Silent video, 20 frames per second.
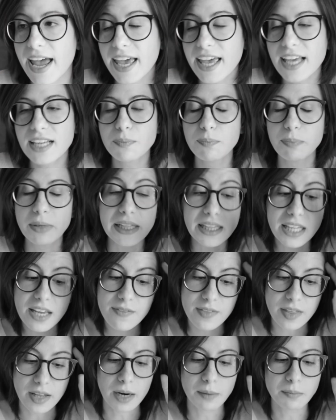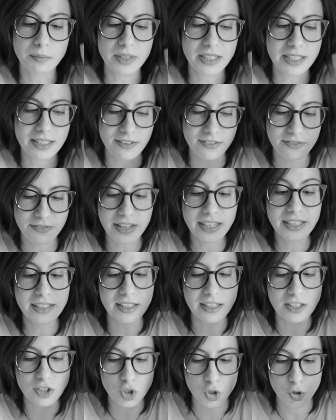I can't believe that I'm
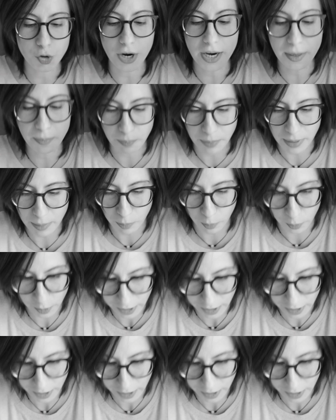defending straight people